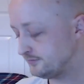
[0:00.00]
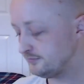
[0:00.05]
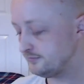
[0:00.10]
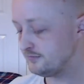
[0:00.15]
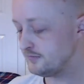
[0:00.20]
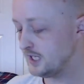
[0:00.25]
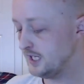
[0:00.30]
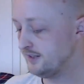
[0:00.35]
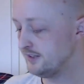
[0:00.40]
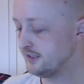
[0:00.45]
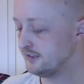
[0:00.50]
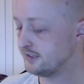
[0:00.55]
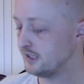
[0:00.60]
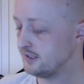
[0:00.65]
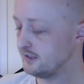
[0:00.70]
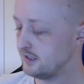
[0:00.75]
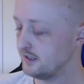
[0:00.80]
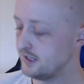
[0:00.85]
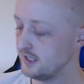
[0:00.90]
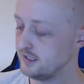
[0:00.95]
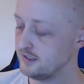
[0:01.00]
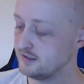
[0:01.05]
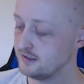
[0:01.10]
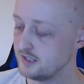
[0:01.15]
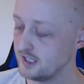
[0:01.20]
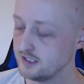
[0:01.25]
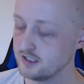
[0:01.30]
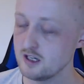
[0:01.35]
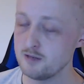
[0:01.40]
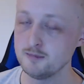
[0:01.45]
and they said that they'd
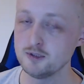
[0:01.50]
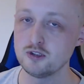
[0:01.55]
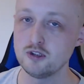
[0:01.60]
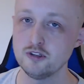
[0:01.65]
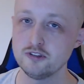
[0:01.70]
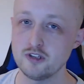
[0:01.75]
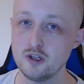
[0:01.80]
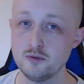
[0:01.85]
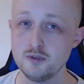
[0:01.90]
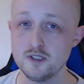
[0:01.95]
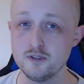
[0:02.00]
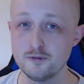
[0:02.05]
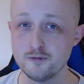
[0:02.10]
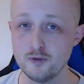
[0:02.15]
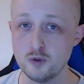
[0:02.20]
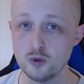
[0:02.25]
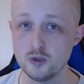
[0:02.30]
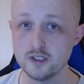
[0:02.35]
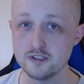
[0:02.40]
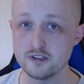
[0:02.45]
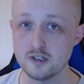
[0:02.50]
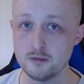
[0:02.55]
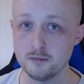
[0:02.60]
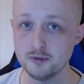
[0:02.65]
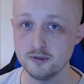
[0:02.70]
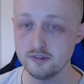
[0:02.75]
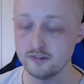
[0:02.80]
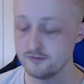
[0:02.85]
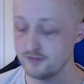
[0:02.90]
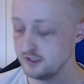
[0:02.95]
come across only 4 examples
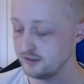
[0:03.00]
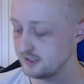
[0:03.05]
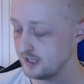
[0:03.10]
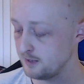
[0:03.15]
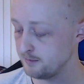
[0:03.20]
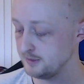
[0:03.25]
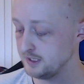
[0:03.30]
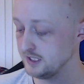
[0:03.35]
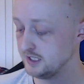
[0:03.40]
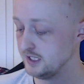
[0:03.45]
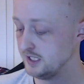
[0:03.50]
of this happening.